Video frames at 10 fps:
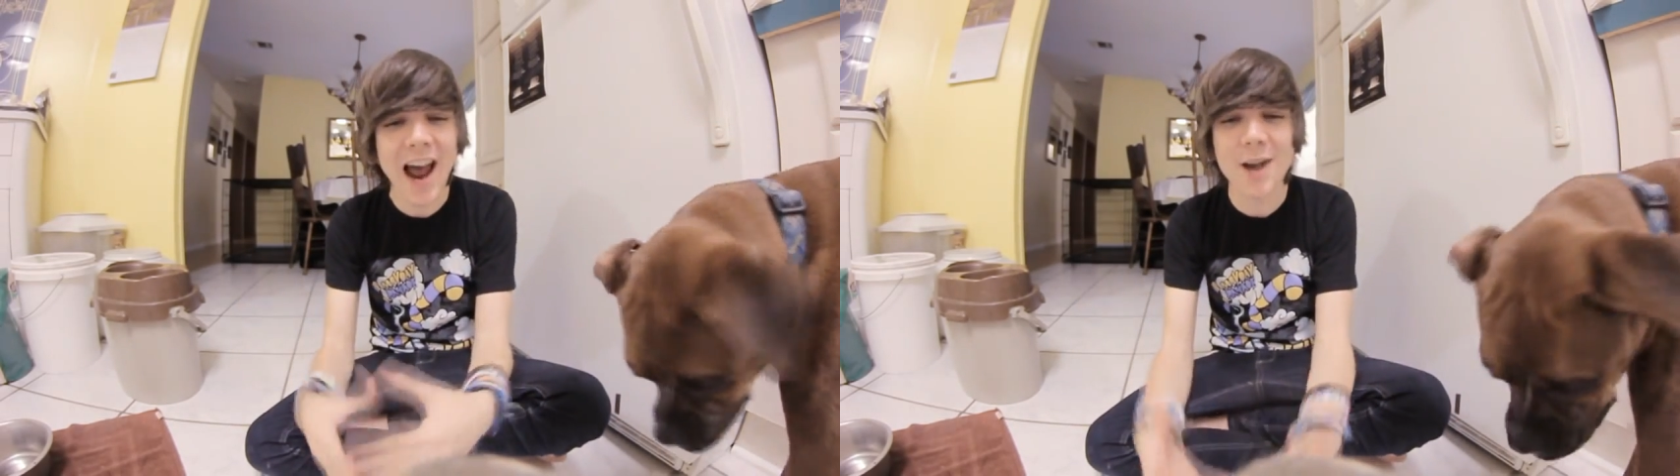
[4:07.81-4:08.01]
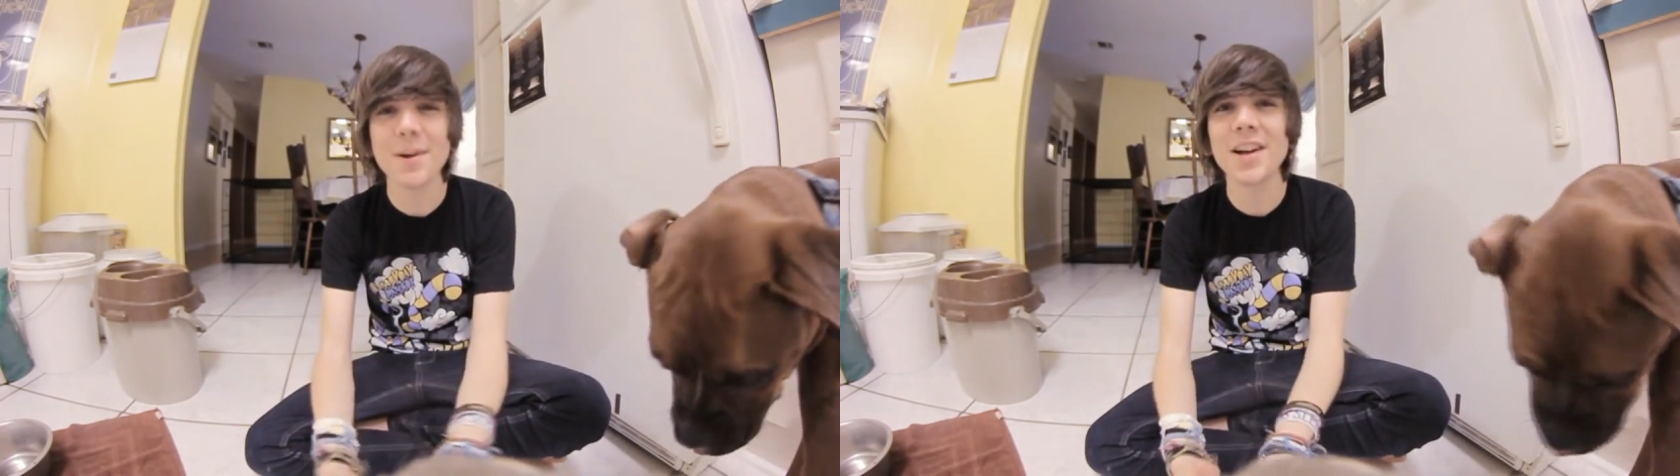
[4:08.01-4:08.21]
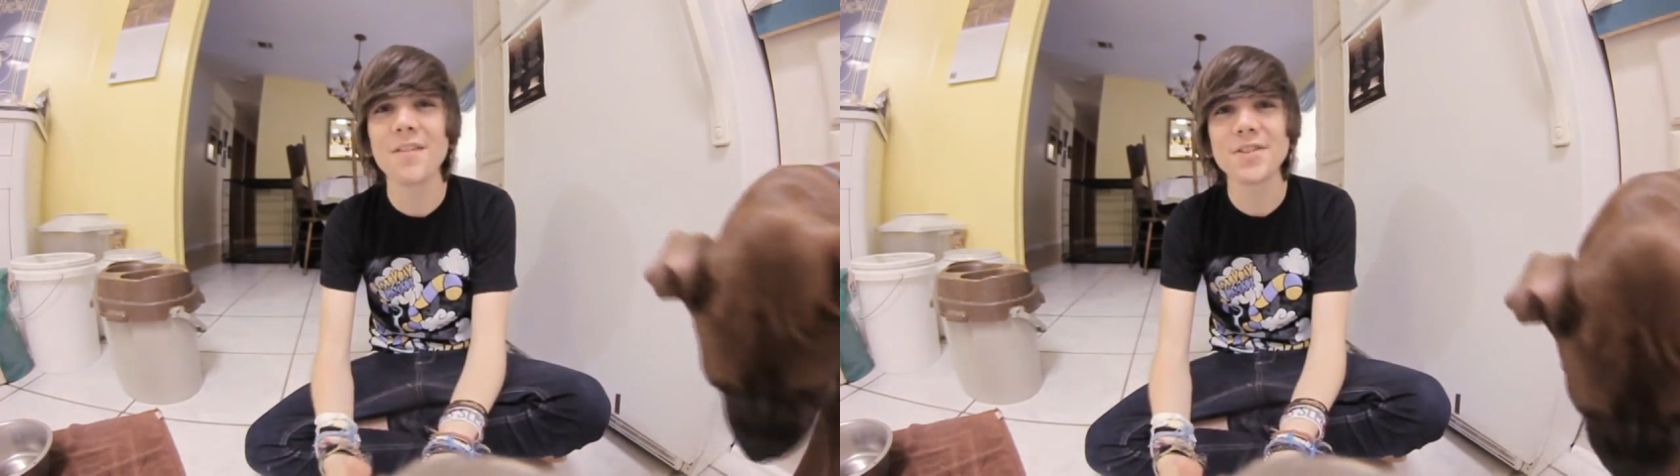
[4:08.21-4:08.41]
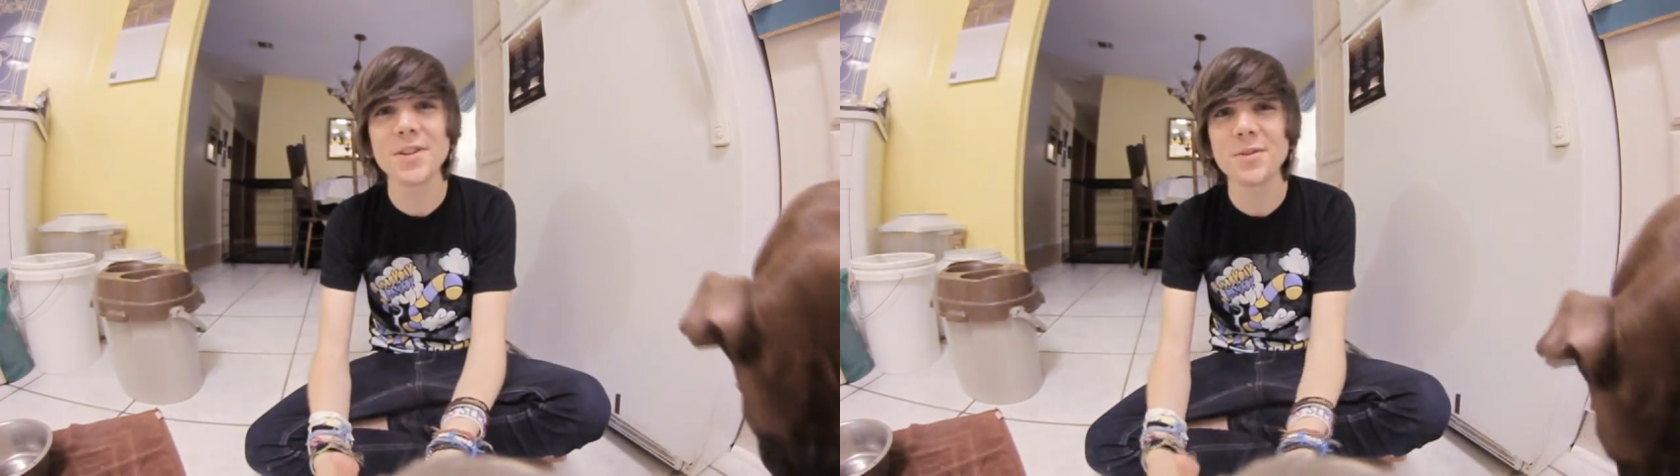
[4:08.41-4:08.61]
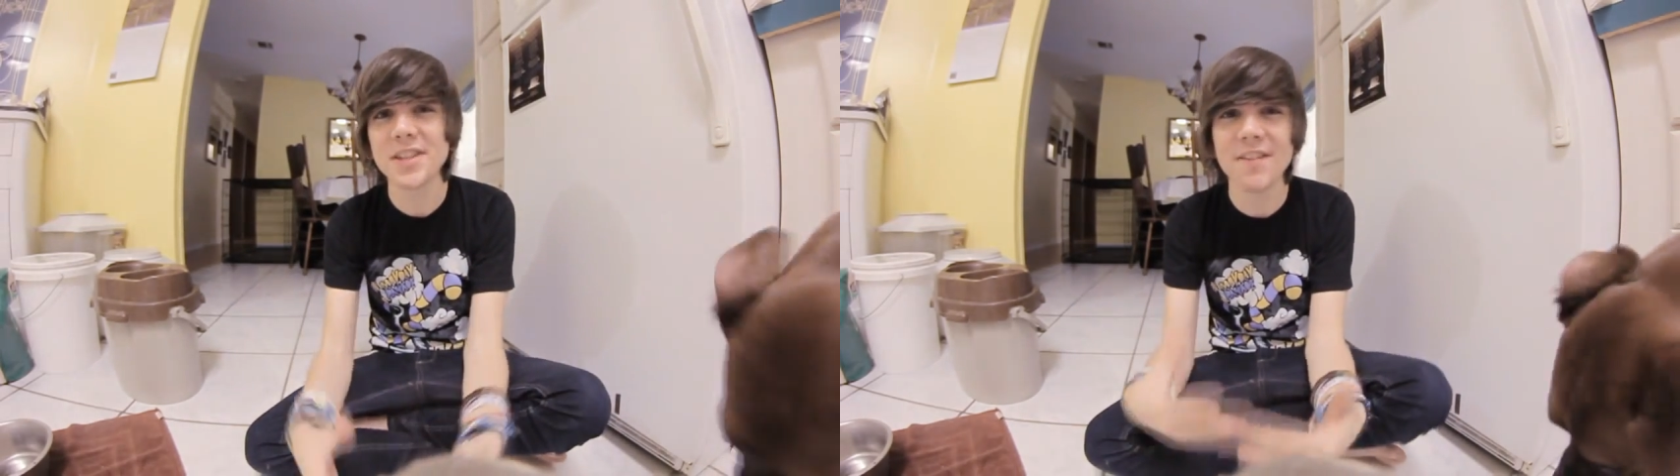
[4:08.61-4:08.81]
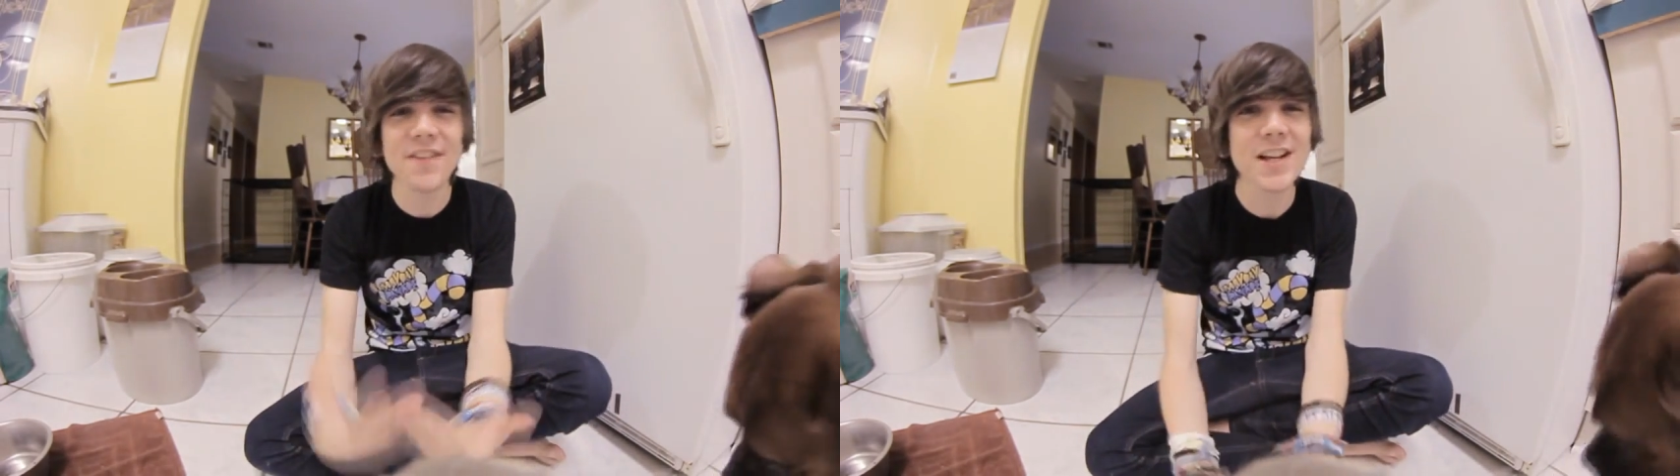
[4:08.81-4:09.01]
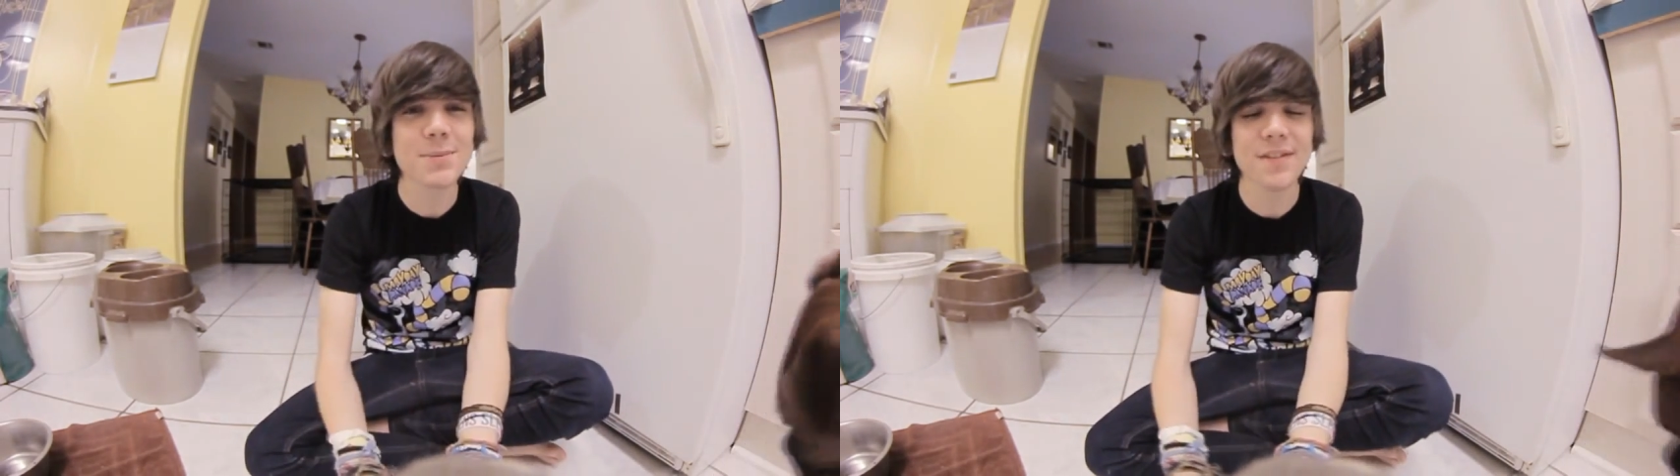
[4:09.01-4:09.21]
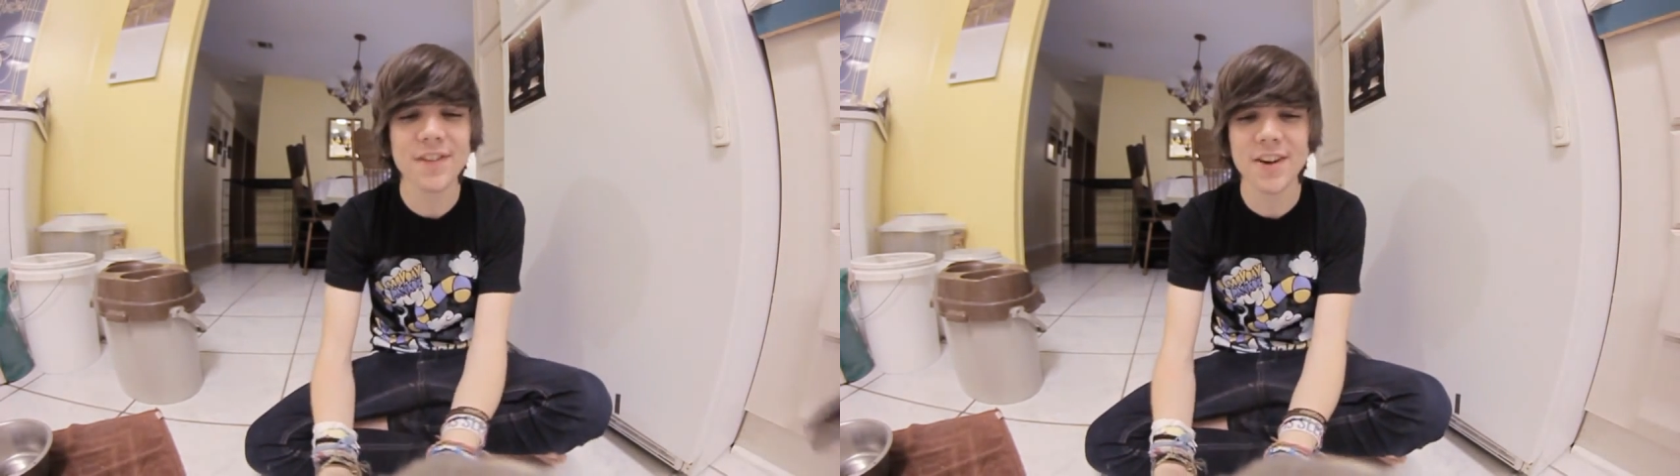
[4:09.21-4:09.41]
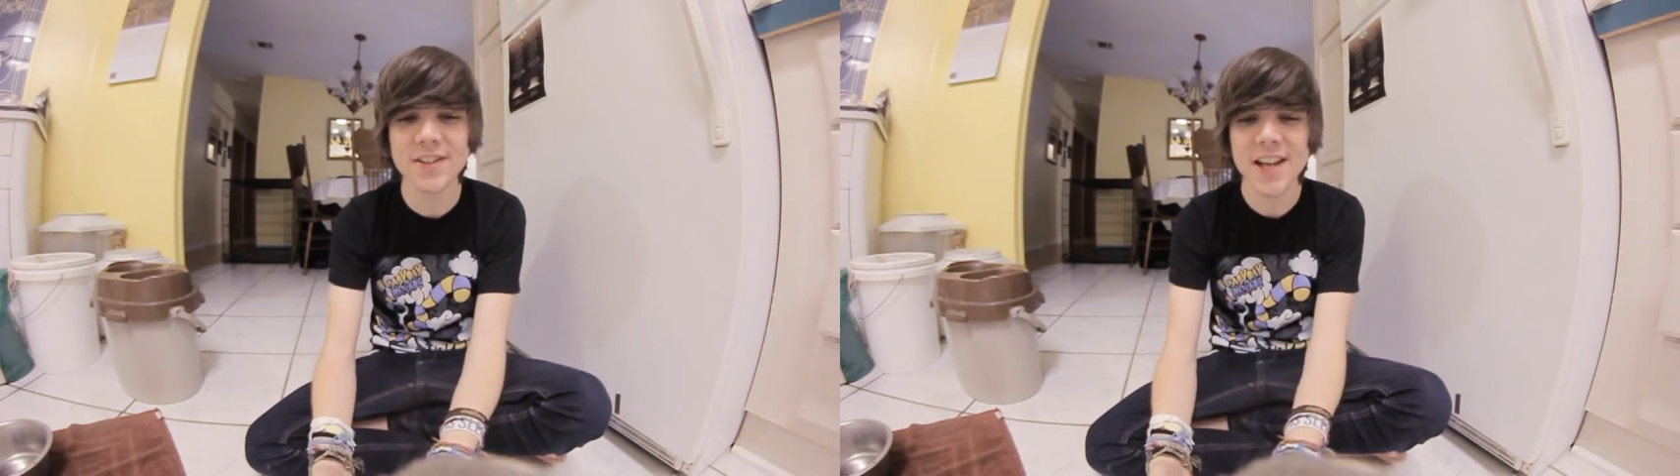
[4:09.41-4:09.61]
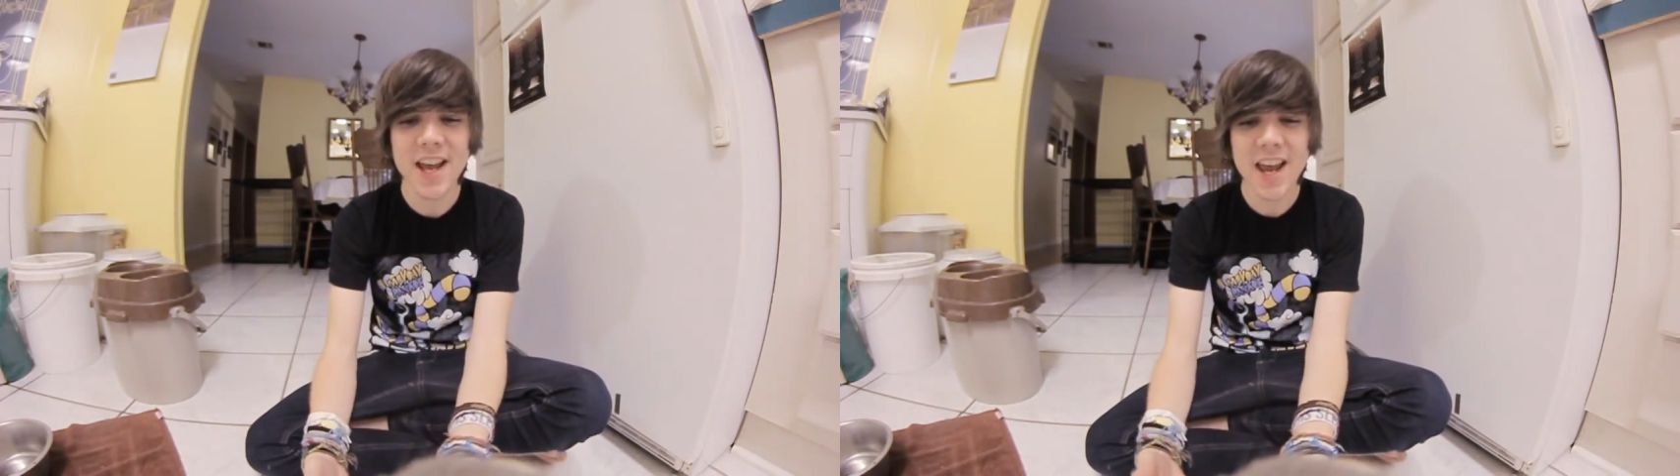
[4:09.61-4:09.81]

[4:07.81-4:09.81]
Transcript: out of my comfort zones and face my fears,